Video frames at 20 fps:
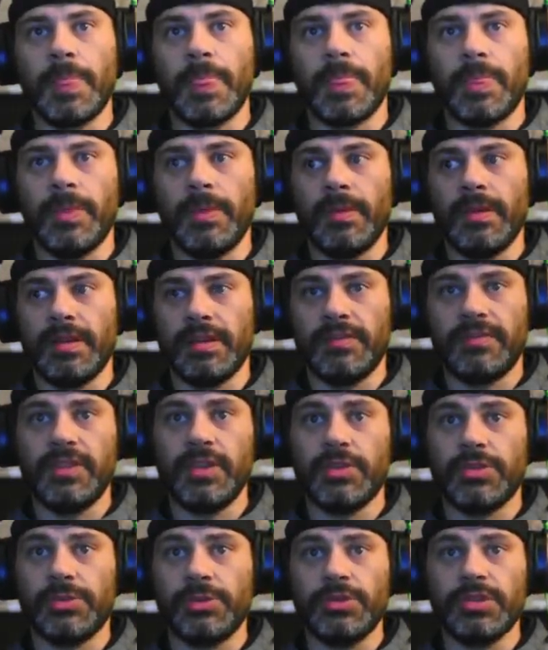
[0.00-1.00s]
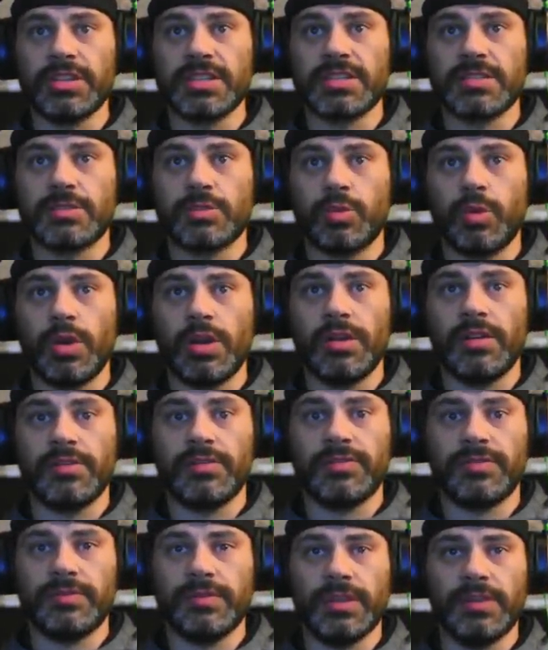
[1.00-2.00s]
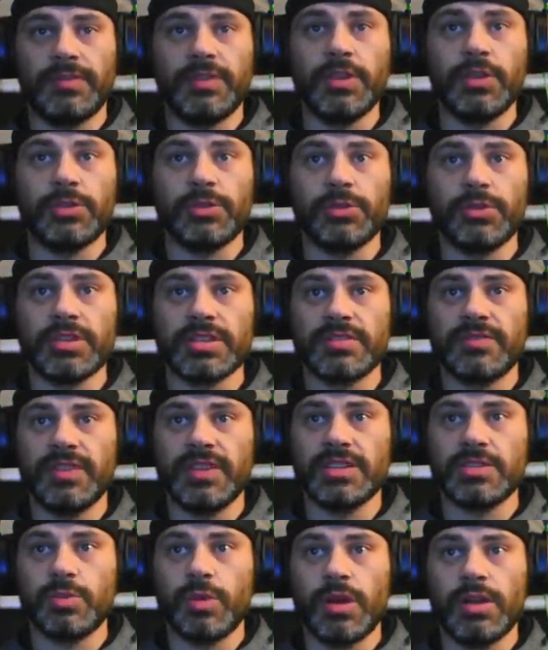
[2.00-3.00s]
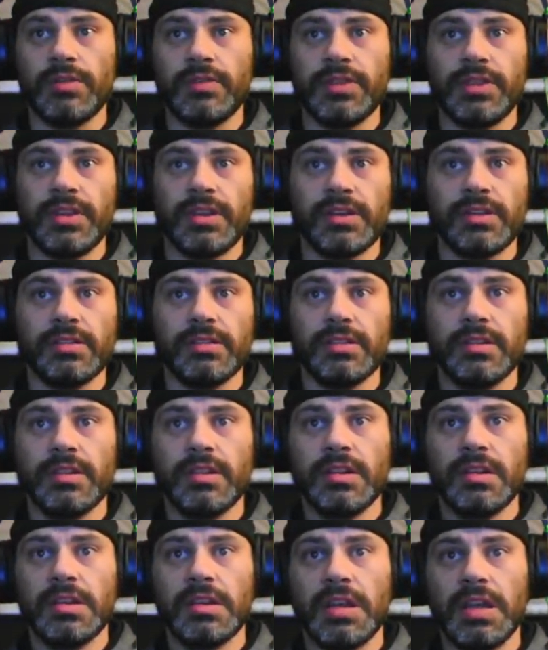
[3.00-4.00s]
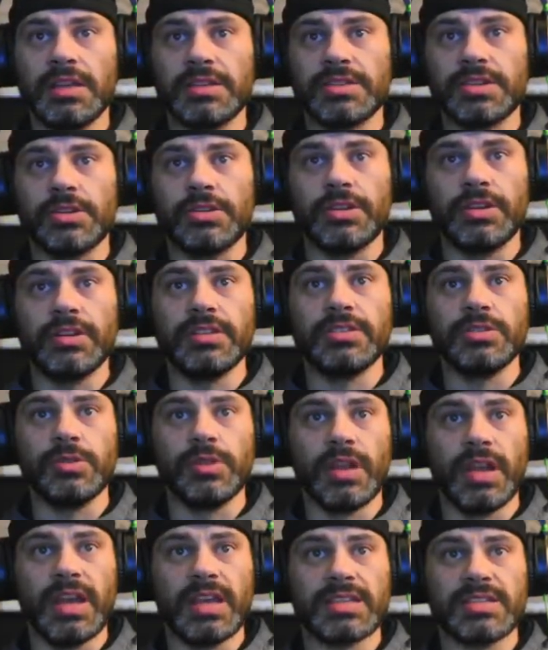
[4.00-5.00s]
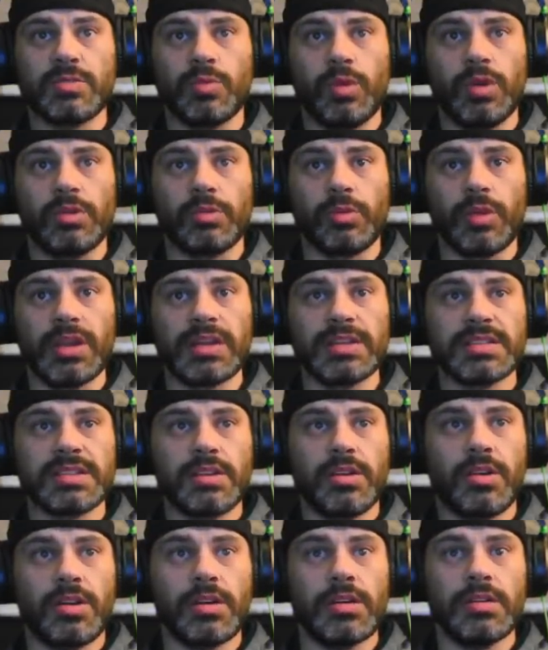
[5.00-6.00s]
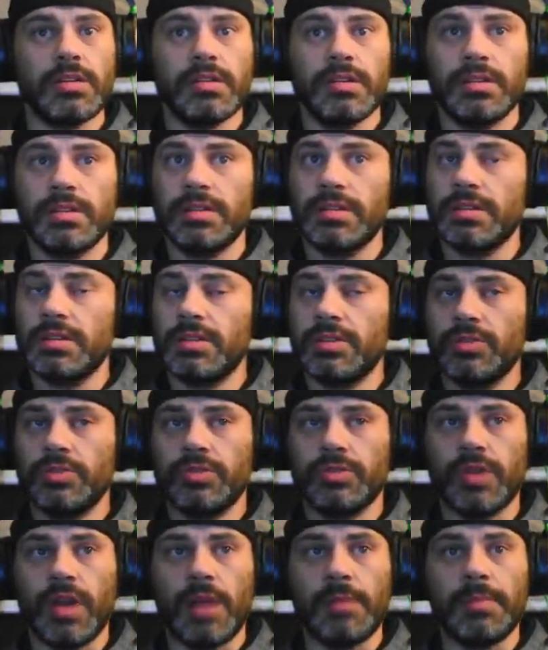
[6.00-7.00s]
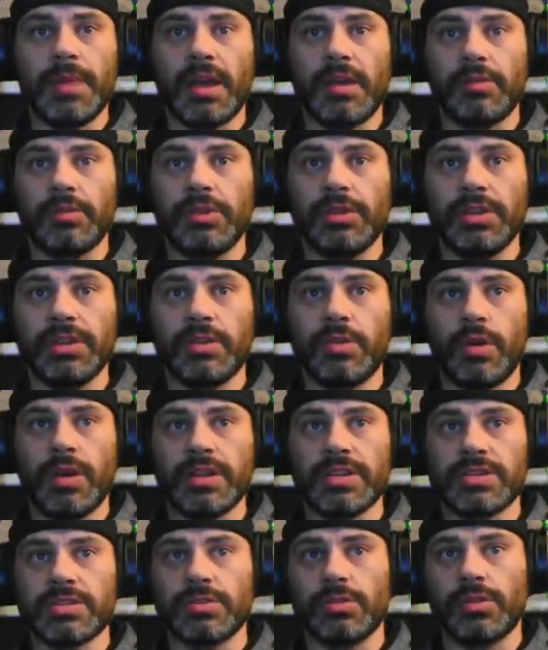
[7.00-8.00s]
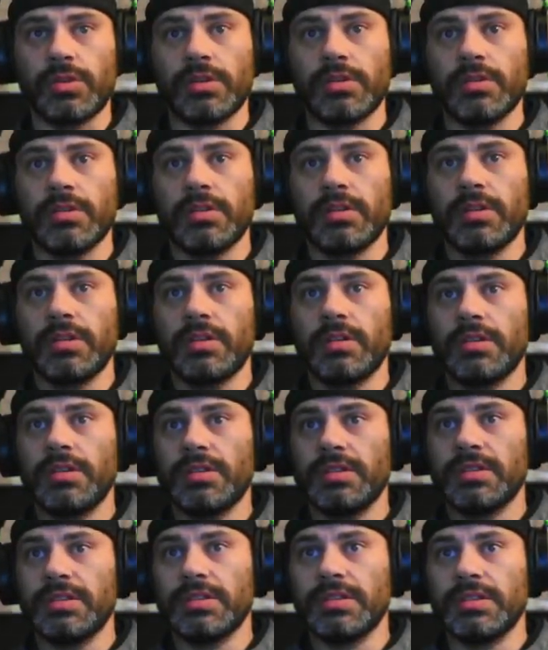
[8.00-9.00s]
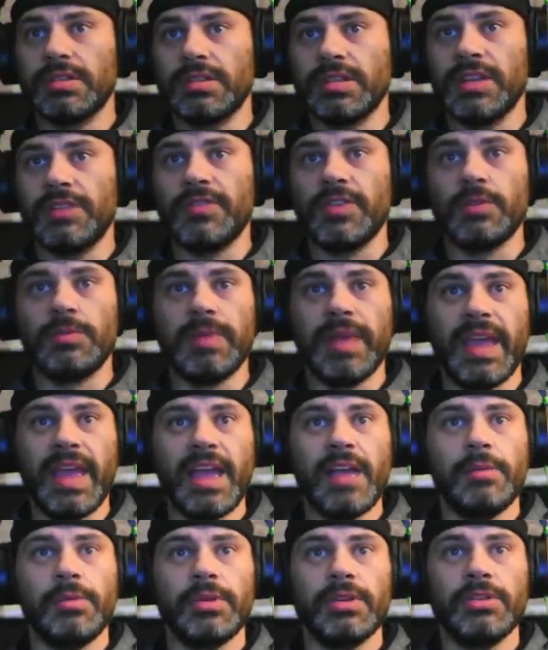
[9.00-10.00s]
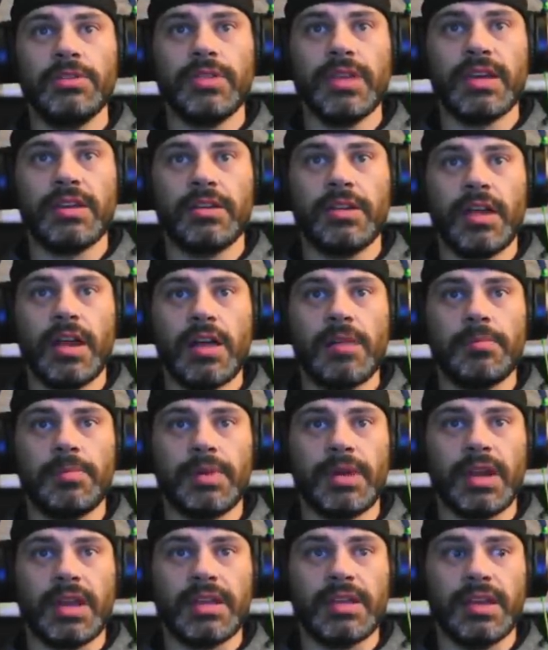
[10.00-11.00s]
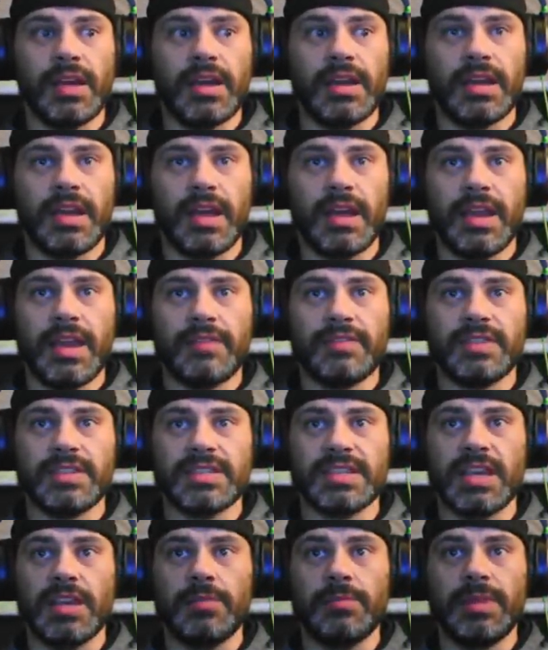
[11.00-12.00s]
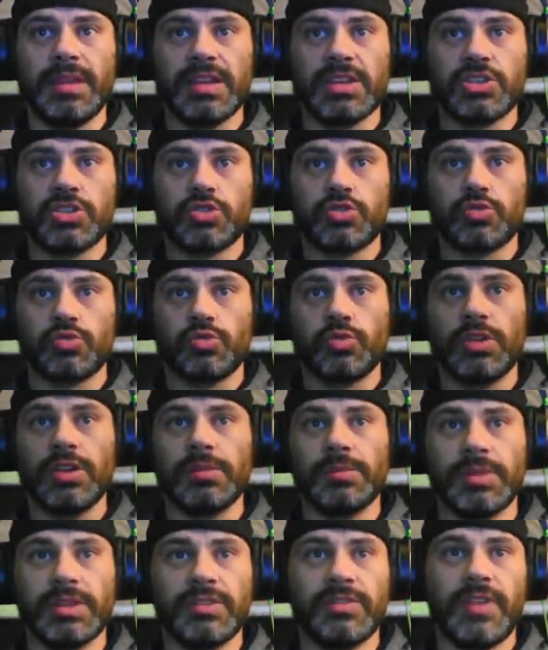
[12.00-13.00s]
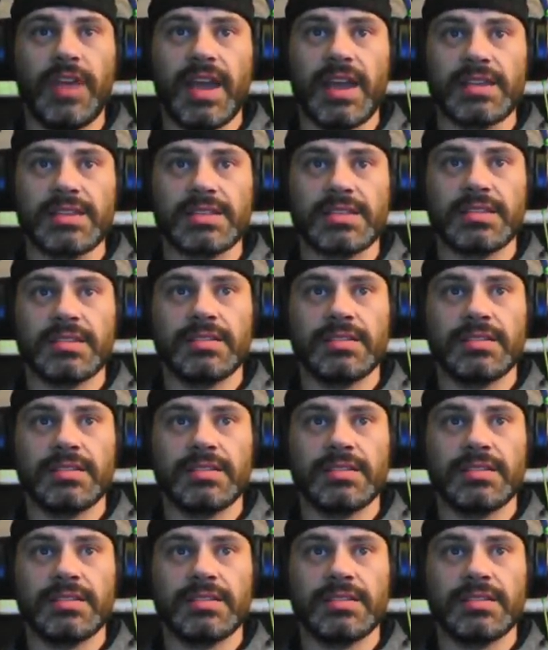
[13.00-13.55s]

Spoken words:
If you threw this V12 in there and turned it into an S1 race car, I'm not really quite sure if you'd be able to do that or not, but I have to say it'd be extremely fast.